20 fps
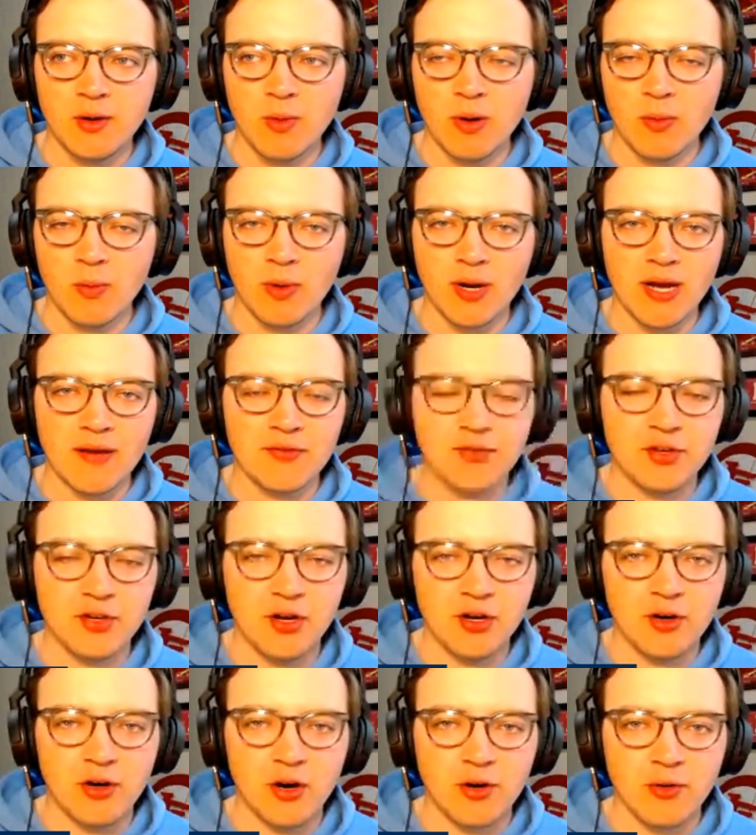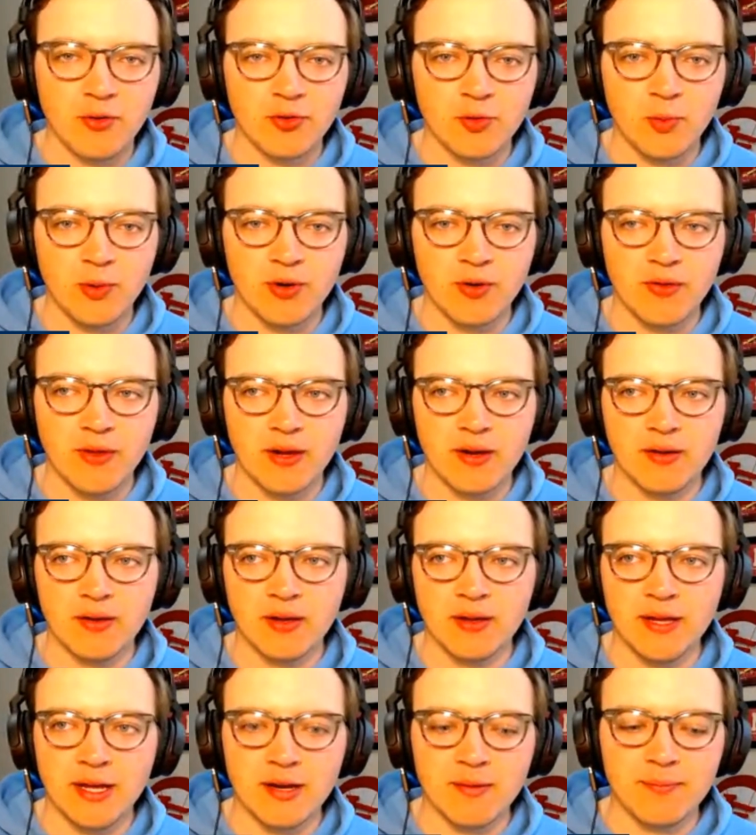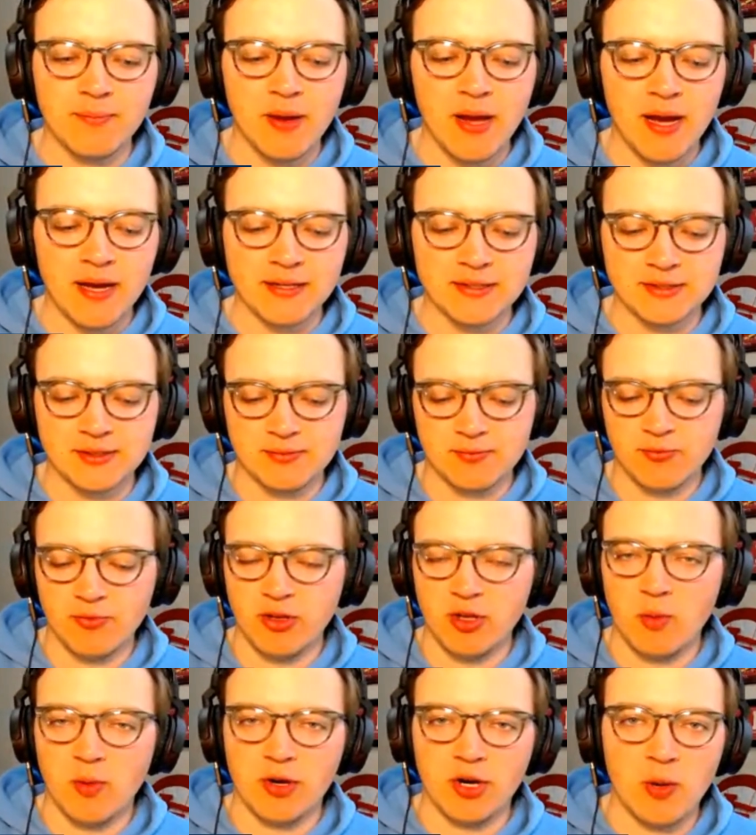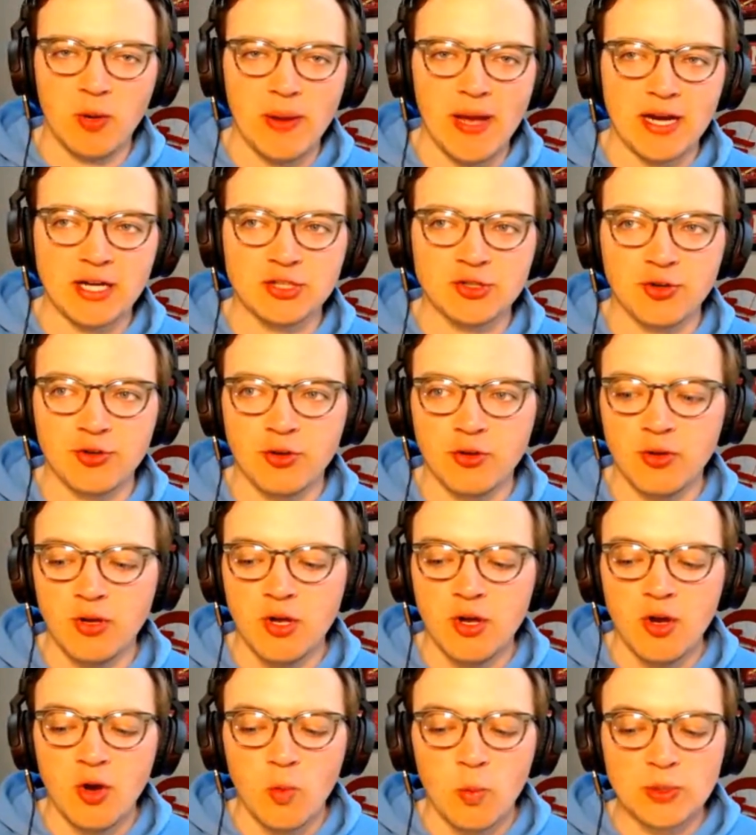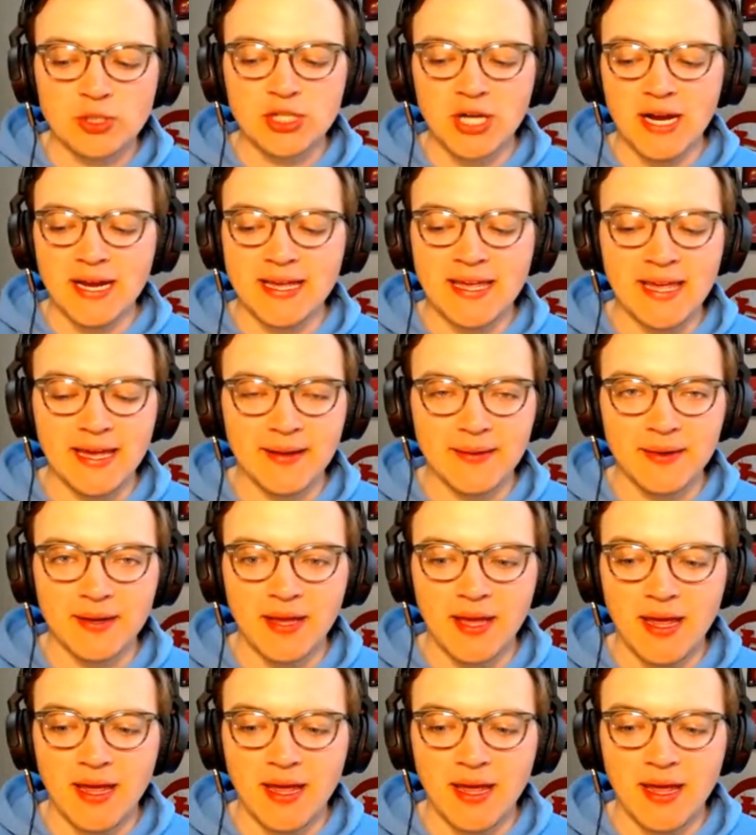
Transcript: what I've seen on Cardinal Twitter, that a lot of guys really want to go external, which I get.